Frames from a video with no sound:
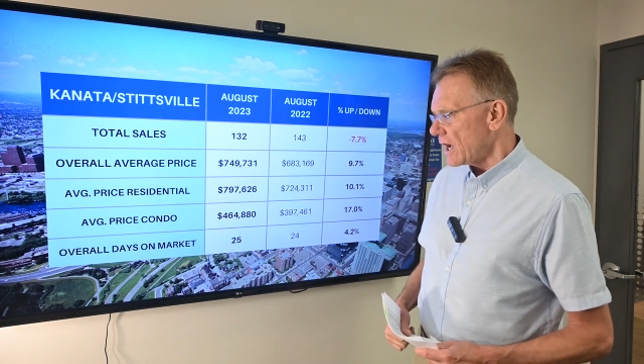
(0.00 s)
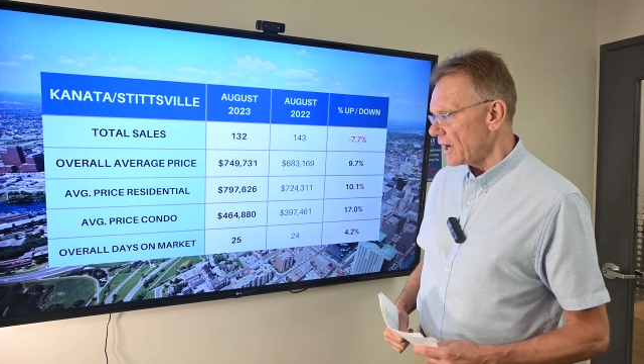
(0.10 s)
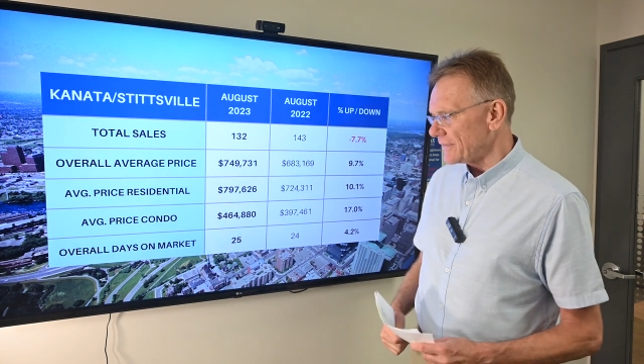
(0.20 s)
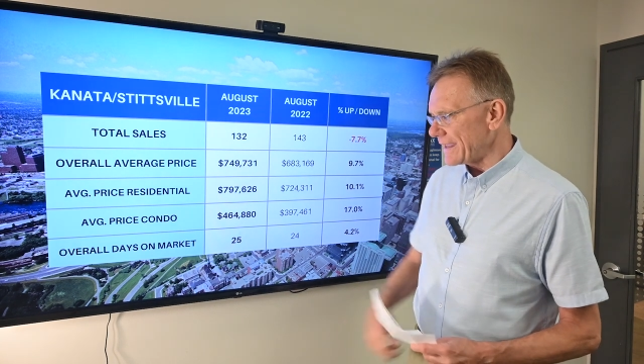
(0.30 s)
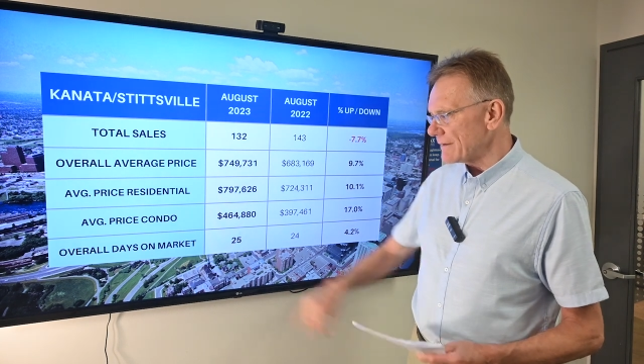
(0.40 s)

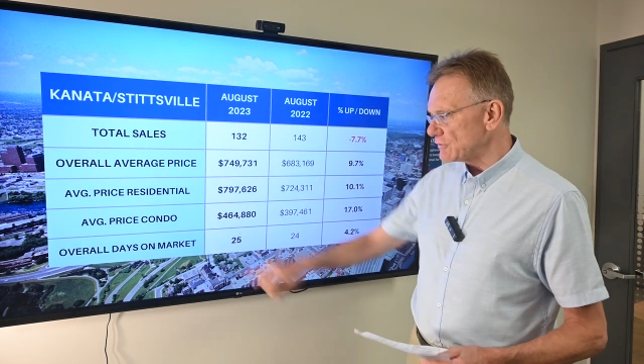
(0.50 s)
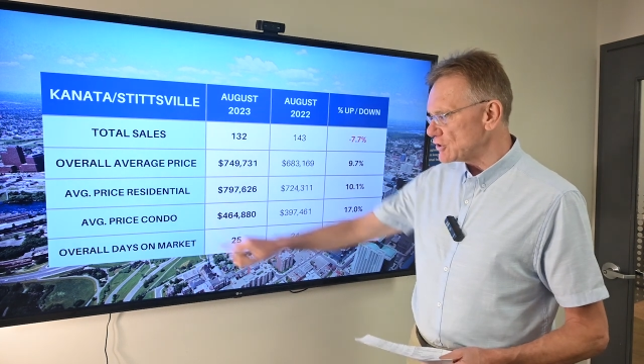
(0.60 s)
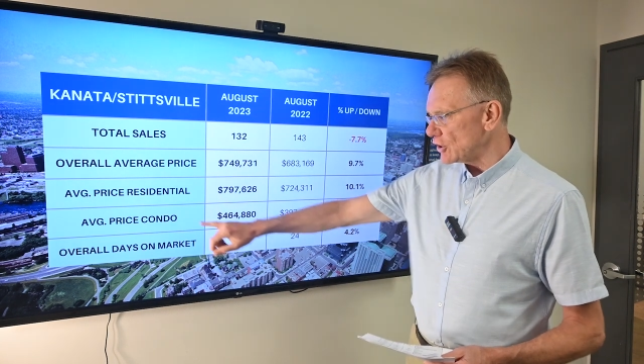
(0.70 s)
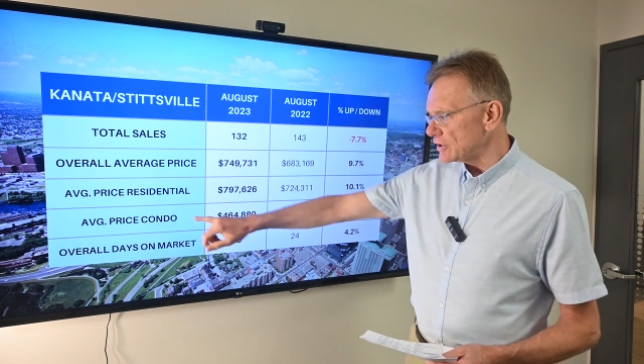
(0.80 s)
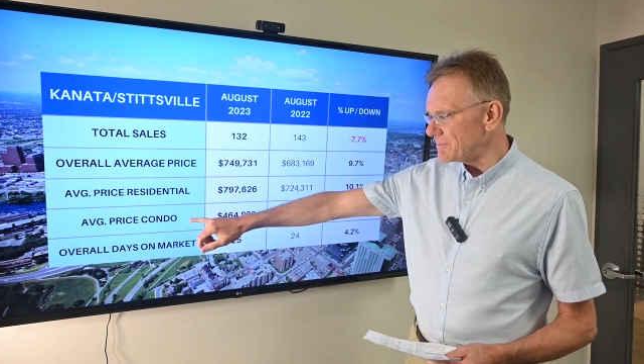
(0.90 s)
Uh, the
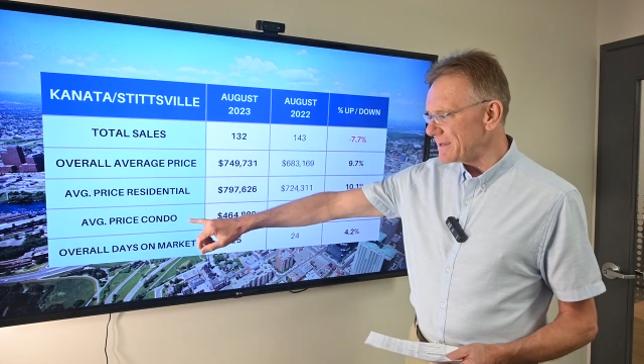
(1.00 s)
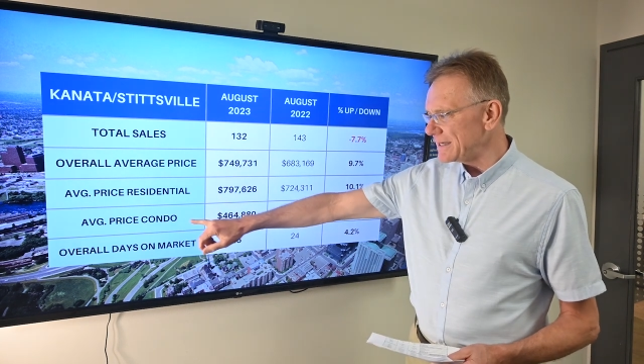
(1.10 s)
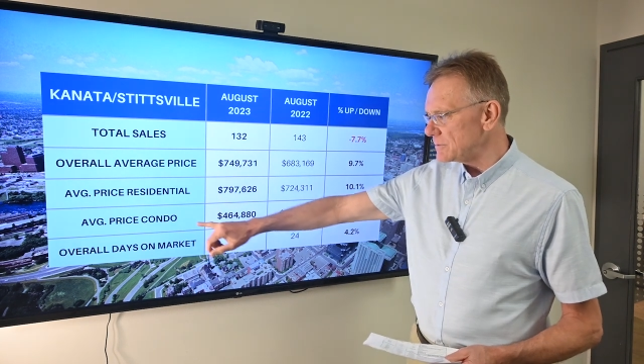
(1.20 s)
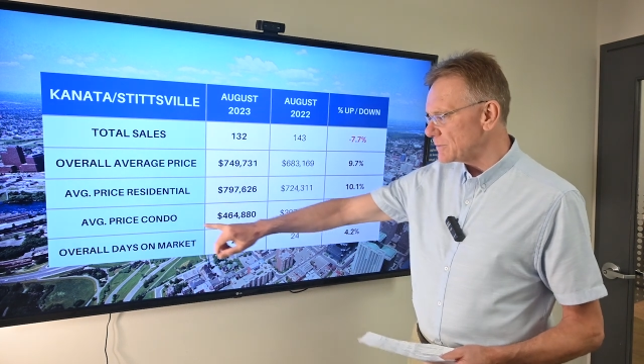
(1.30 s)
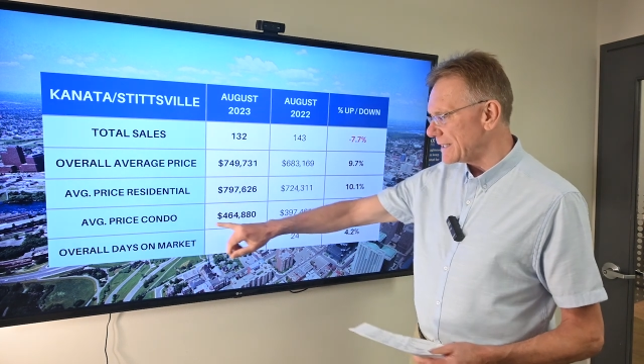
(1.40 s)
average
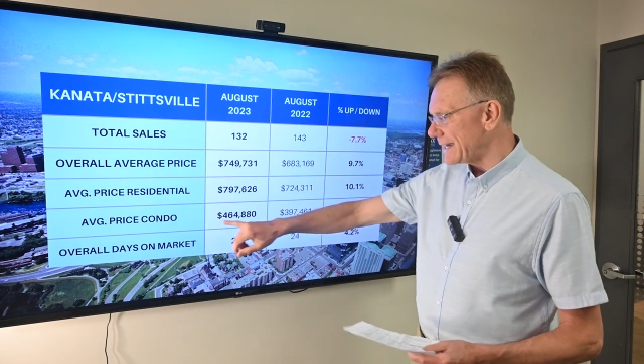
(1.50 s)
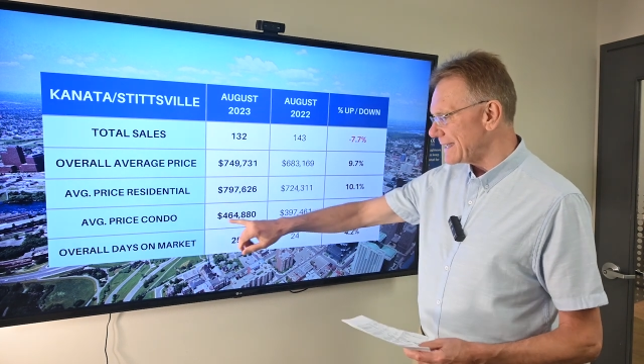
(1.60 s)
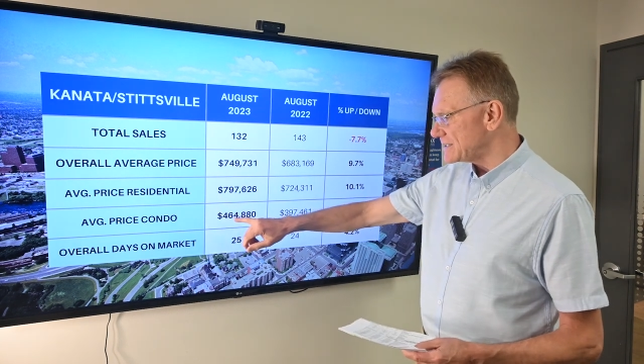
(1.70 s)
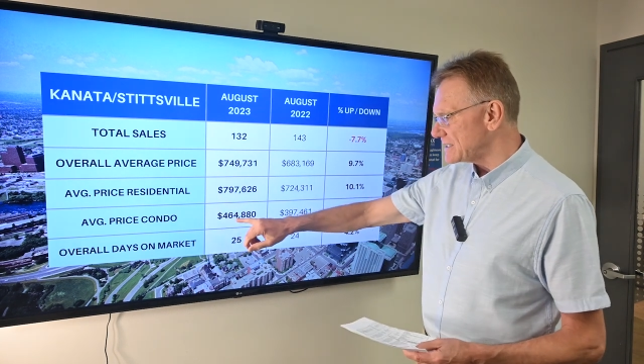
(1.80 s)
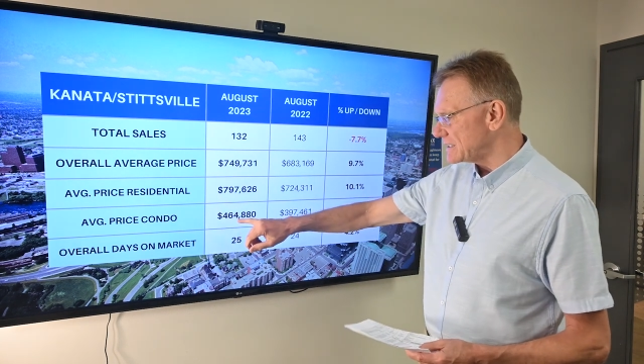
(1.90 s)
condominium in
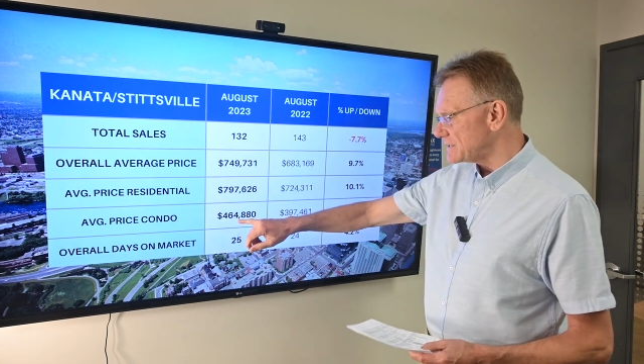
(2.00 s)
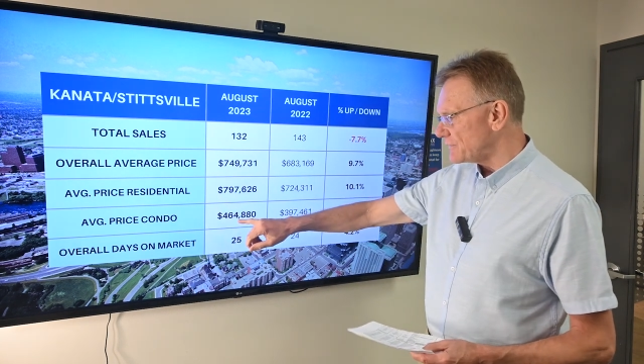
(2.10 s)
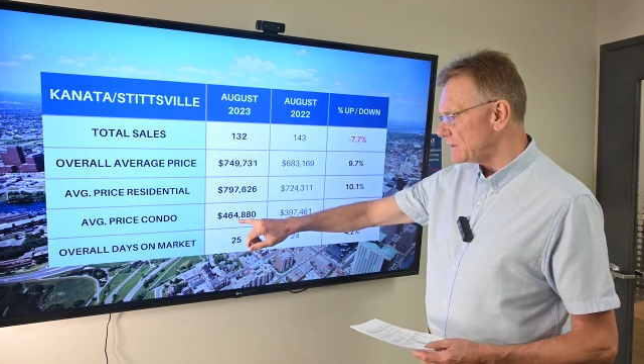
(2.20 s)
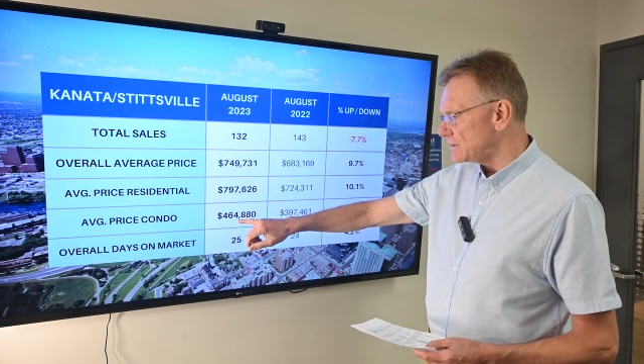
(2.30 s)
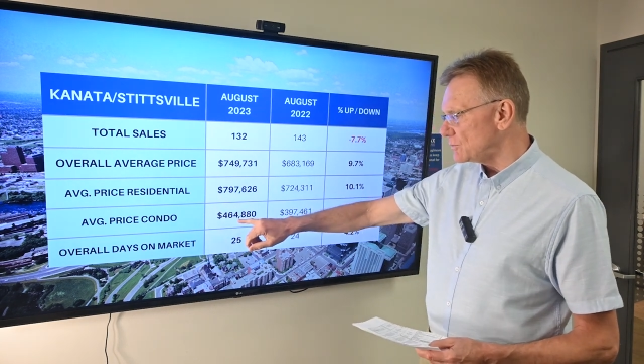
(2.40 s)

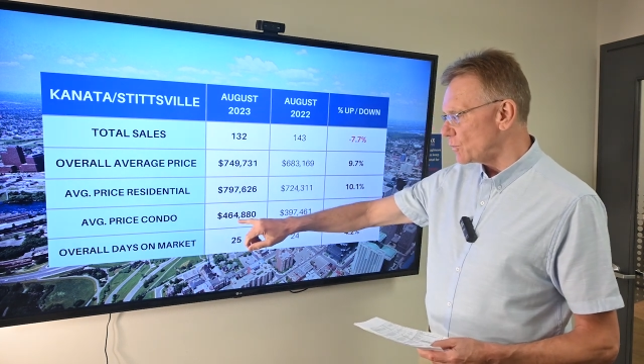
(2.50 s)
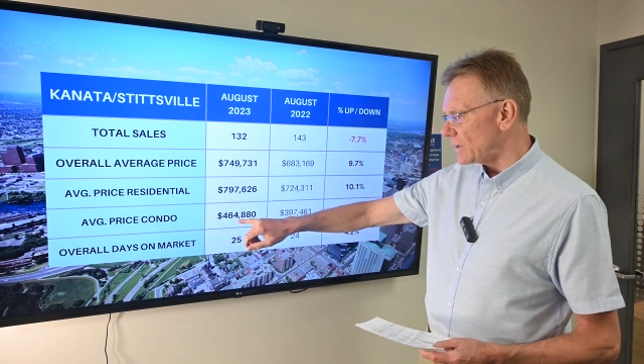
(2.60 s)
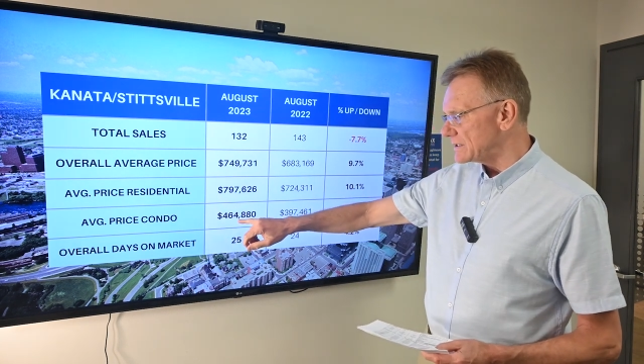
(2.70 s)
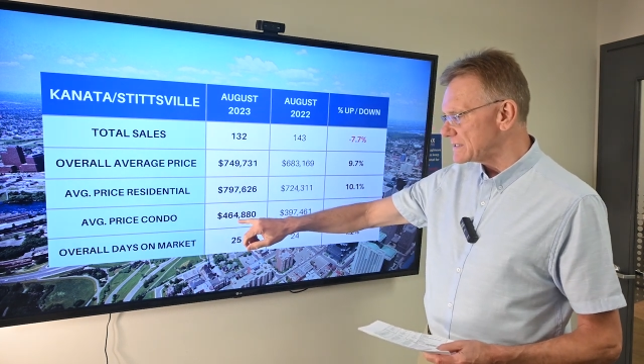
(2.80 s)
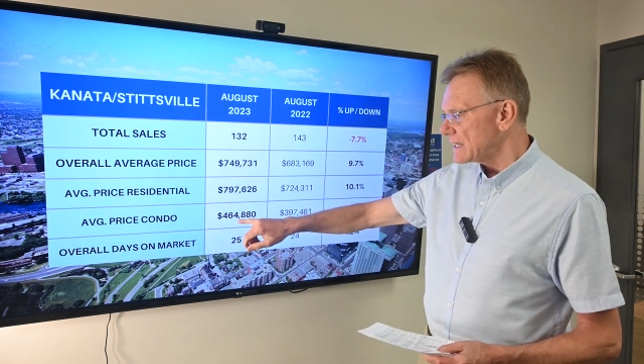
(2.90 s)
Stittsville
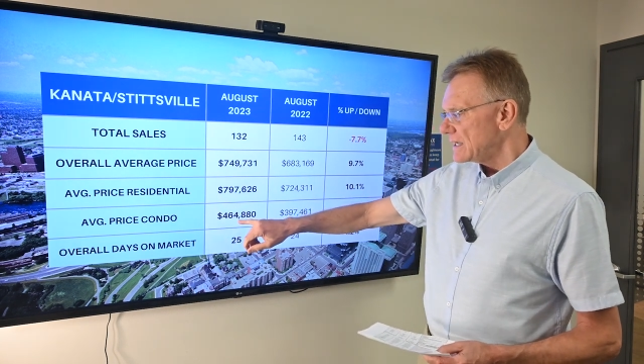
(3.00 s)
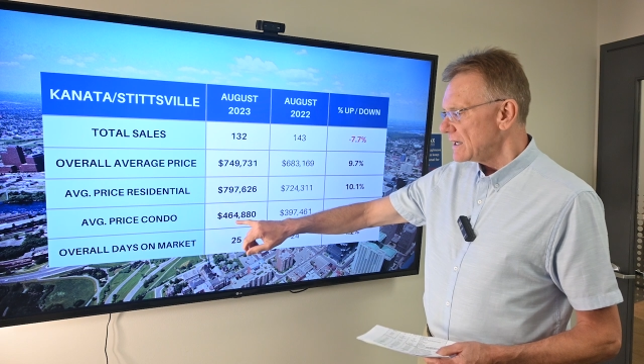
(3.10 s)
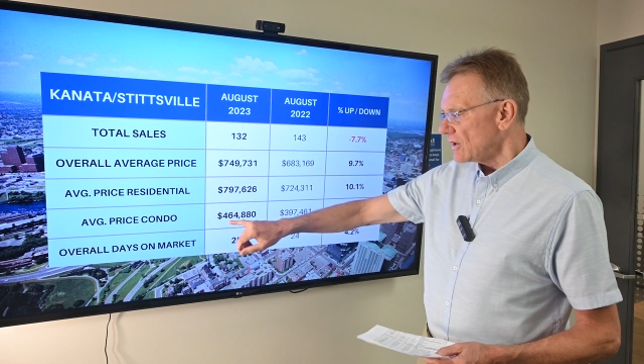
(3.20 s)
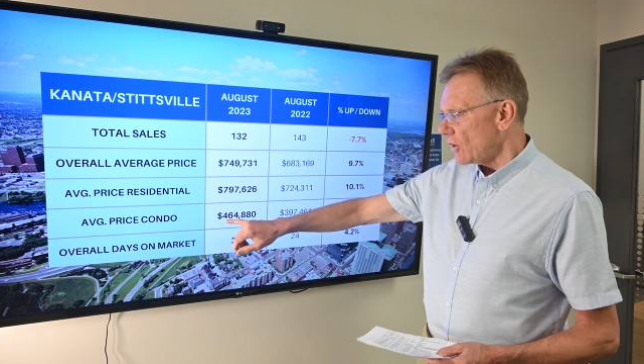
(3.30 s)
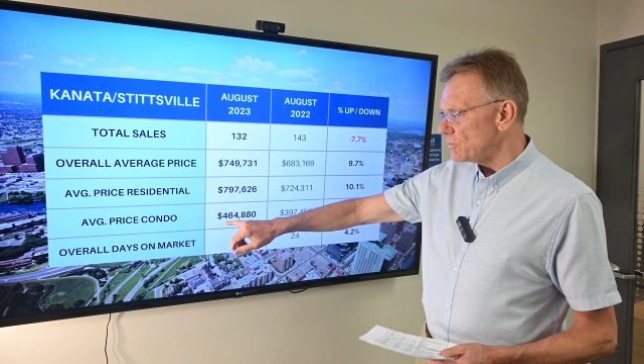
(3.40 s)
was
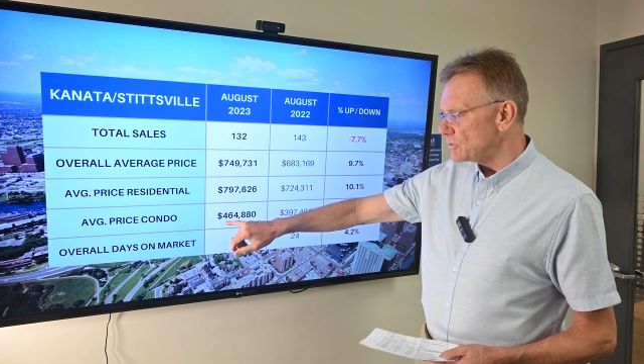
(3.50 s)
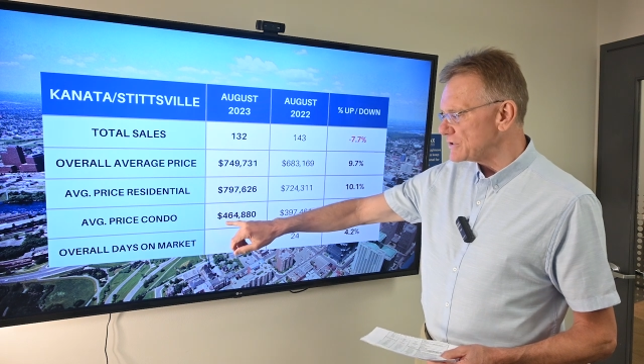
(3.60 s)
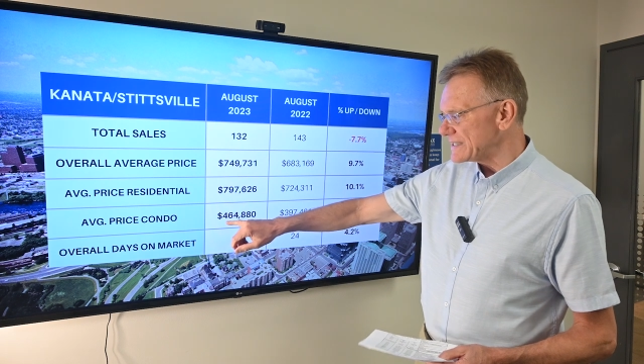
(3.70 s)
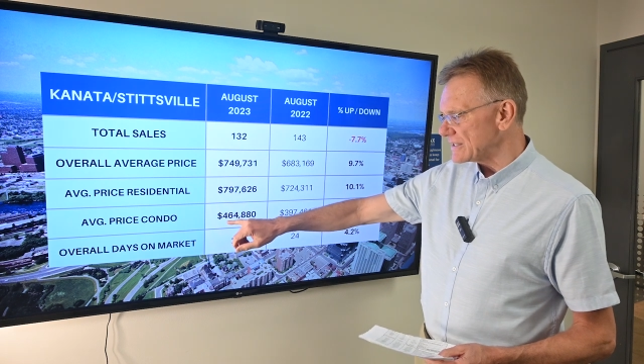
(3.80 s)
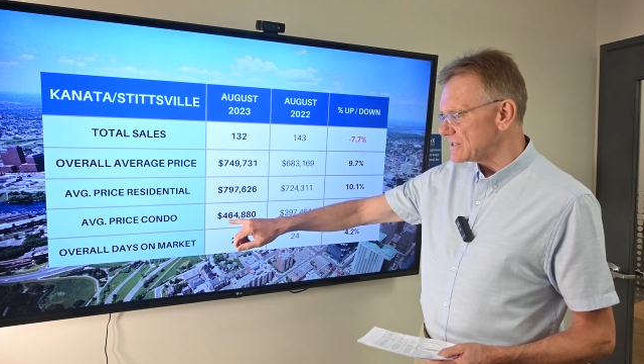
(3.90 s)

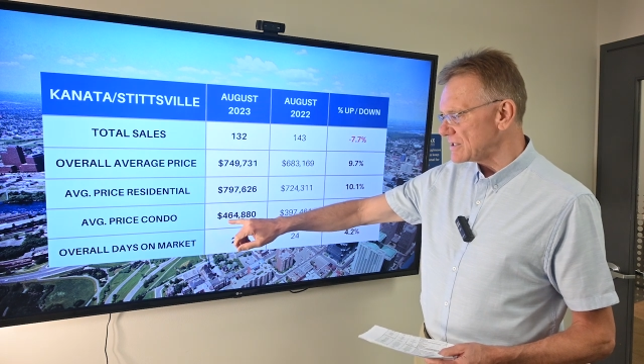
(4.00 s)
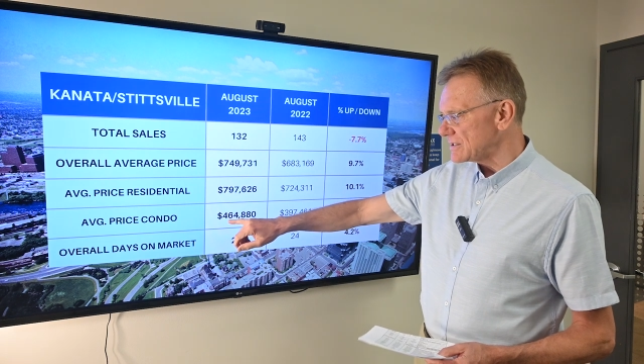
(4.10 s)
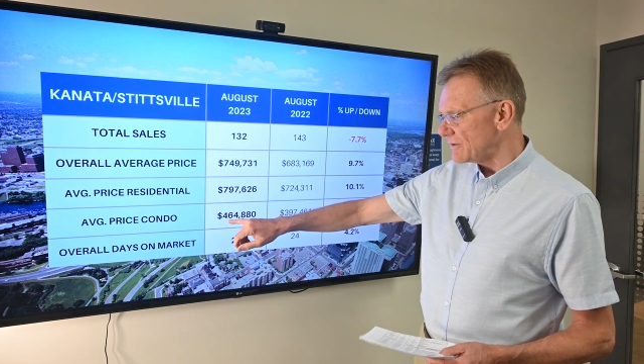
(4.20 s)
almost six,